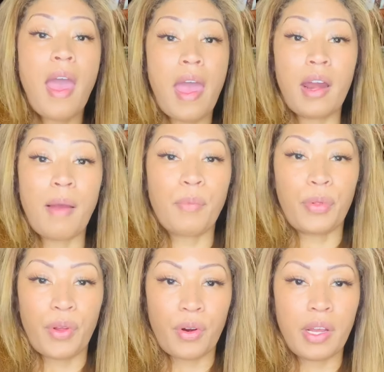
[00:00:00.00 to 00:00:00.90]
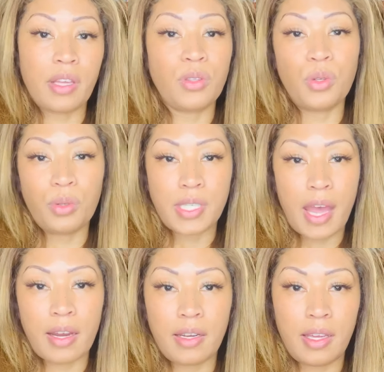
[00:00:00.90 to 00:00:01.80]
And I'm learning new
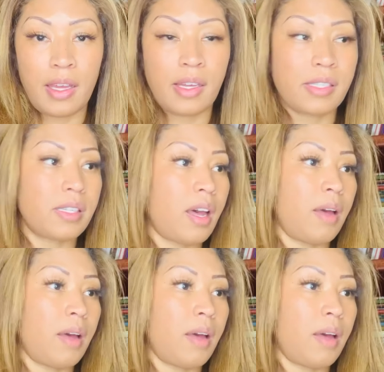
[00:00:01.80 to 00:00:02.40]
techniques,